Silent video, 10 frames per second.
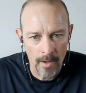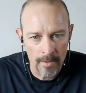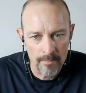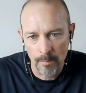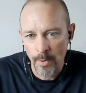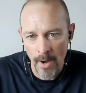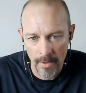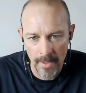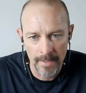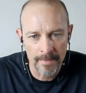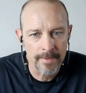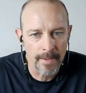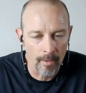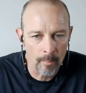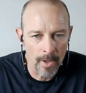even prior to
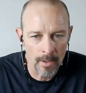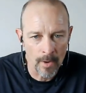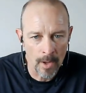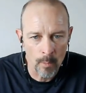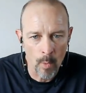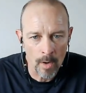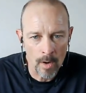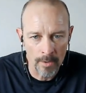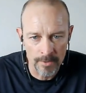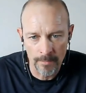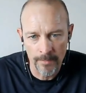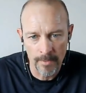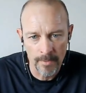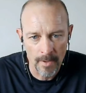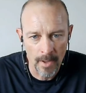Intel. But I work on
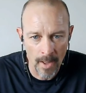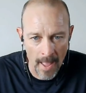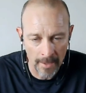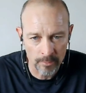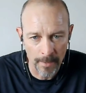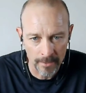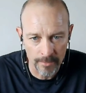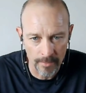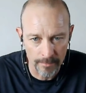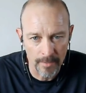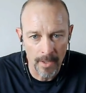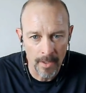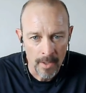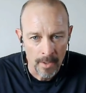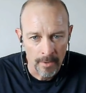different aspects
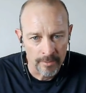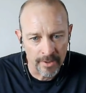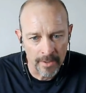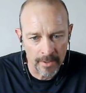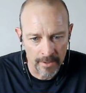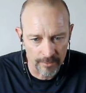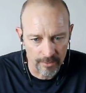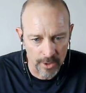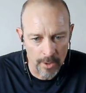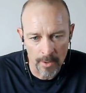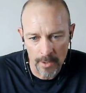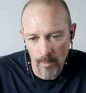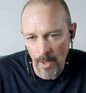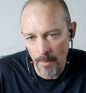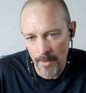of silicon security.
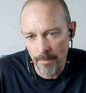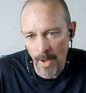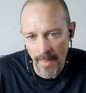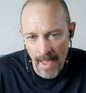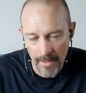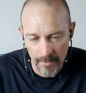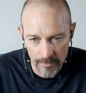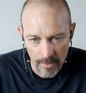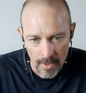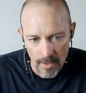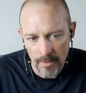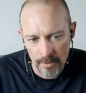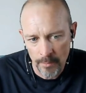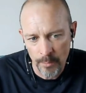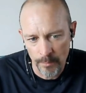And what I mean by that is
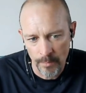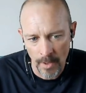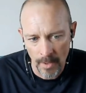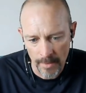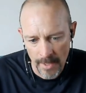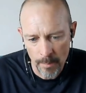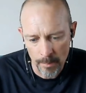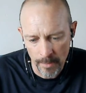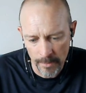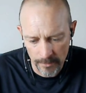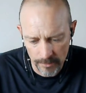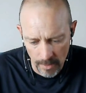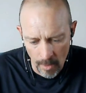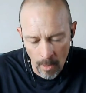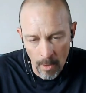different capabilities
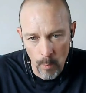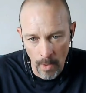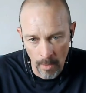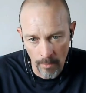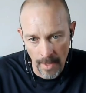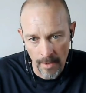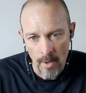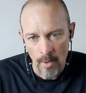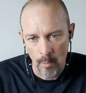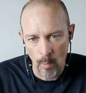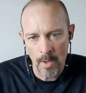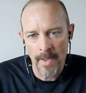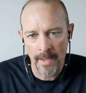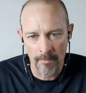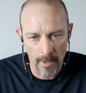in hardware that we
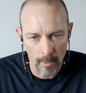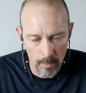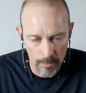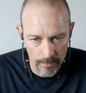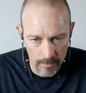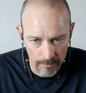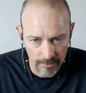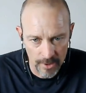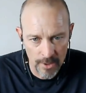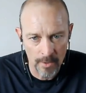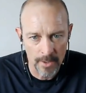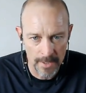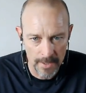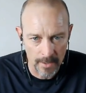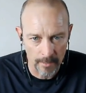make available to the
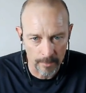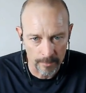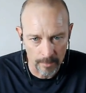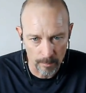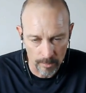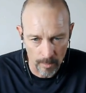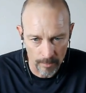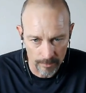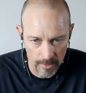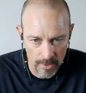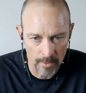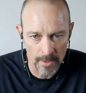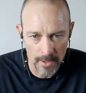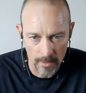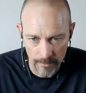security ecosystem. So the
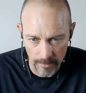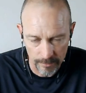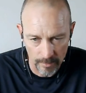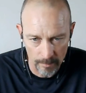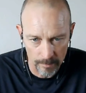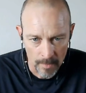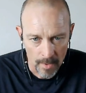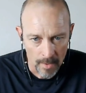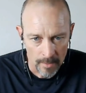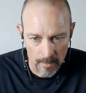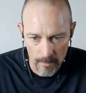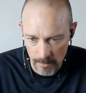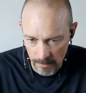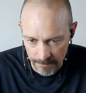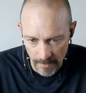security ecosystem,
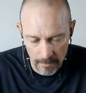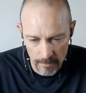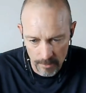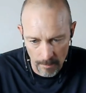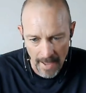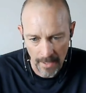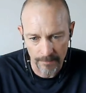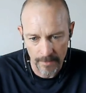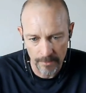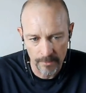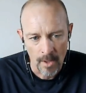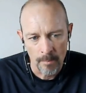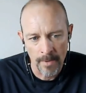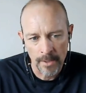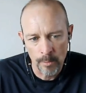your Defenders, your McAfees,
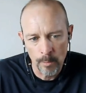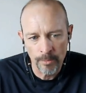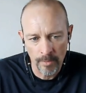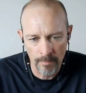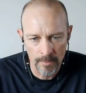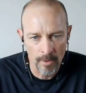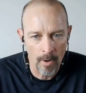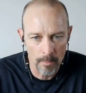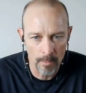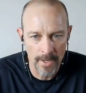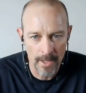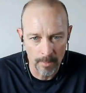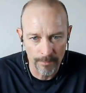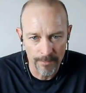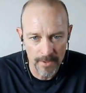make use of these
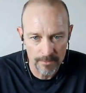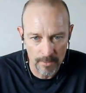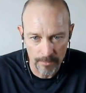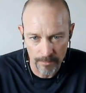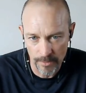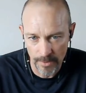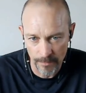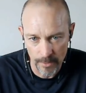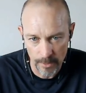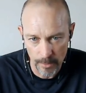hardware-enabled features for different